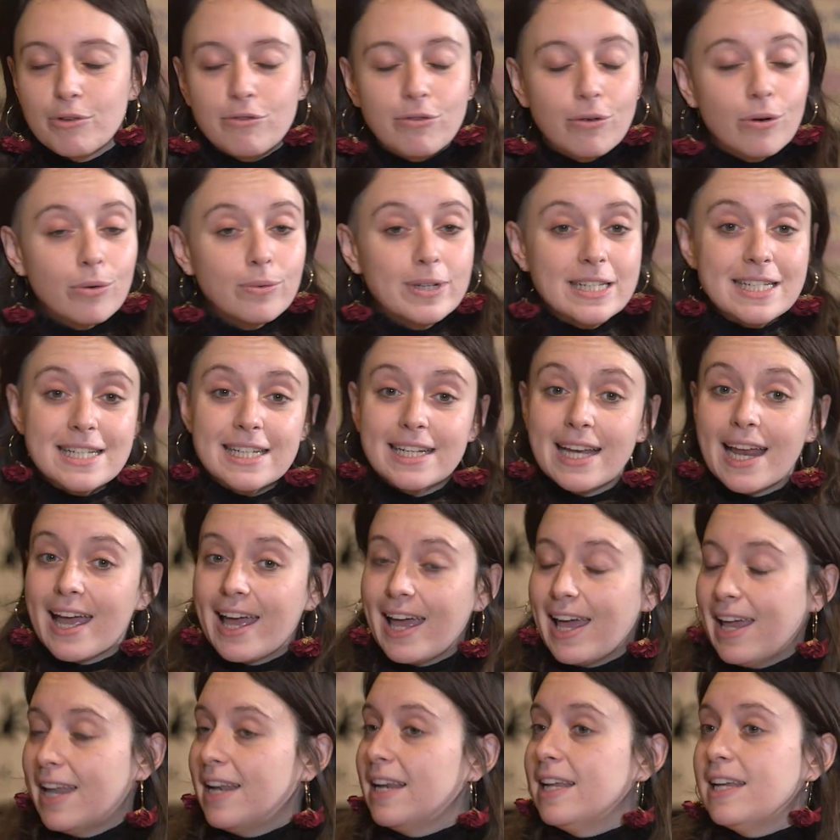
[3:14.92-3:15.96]
before we did
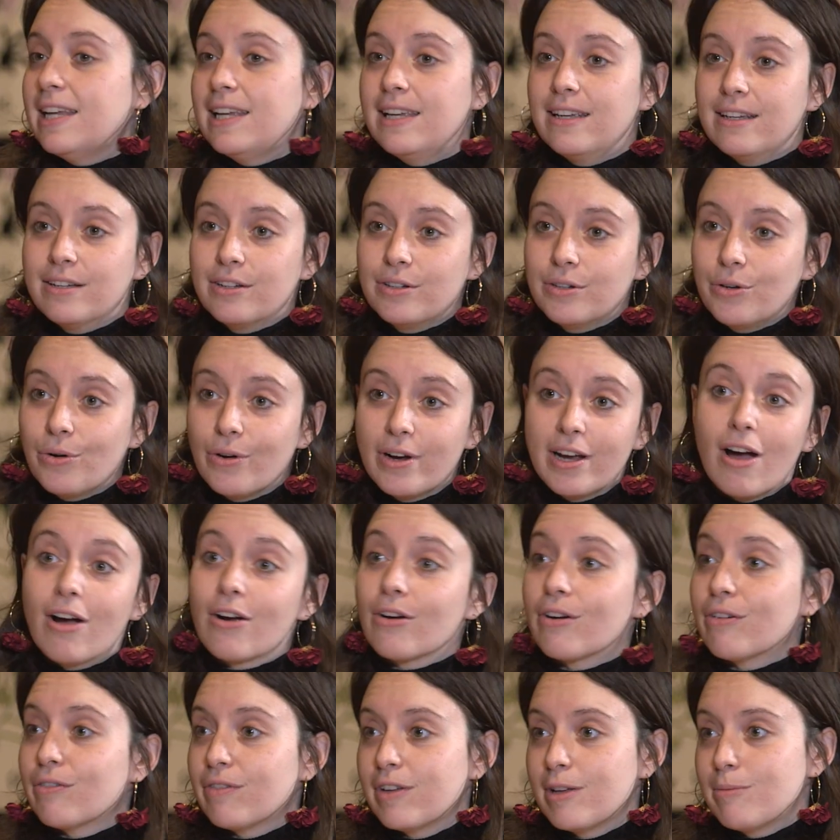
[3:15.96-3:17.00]
any
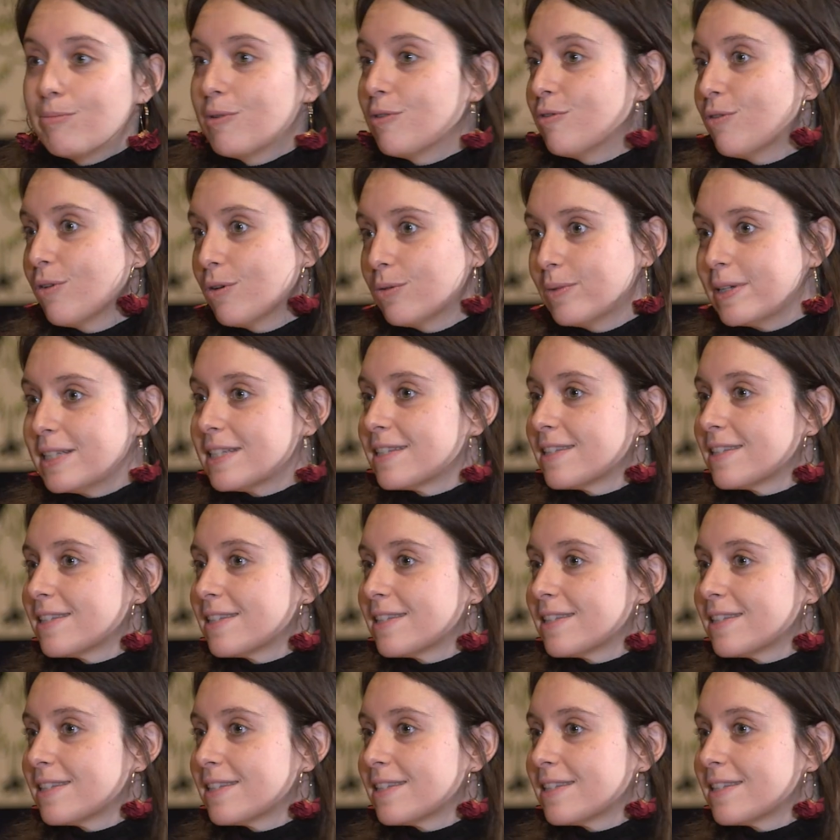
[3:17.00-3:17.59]
choreography, before we